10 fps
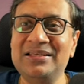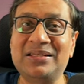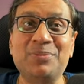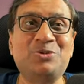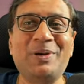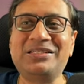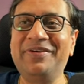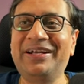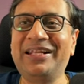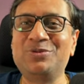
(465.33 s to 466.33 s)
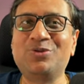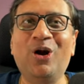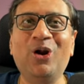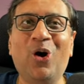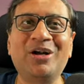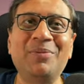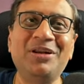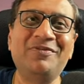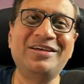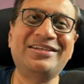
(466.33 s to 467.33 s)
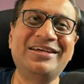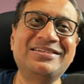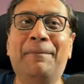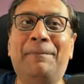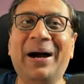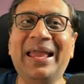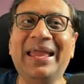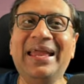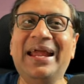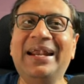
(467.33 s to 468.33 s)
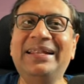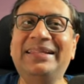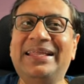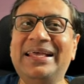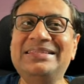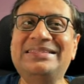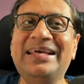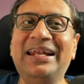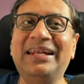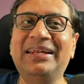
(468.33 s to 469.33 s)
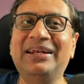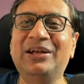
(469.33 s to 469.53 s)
Some specific tips for long-term investors: buy and then sell.